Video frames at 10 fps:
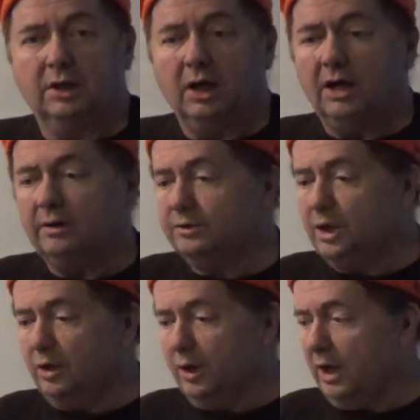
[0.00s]
I don't
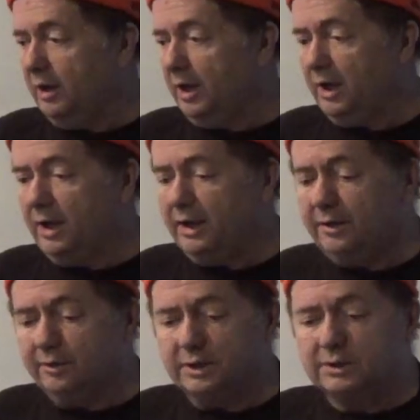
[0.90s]
know. I
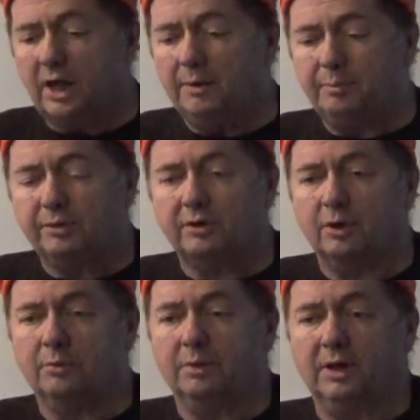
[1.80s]
hear this
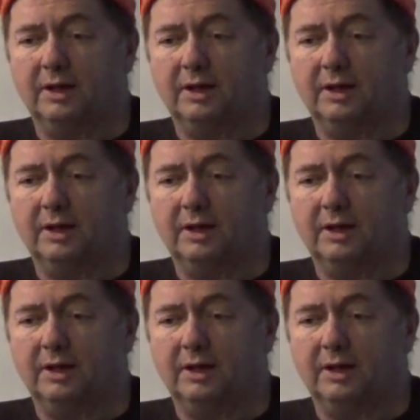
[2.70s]
Hypotherm,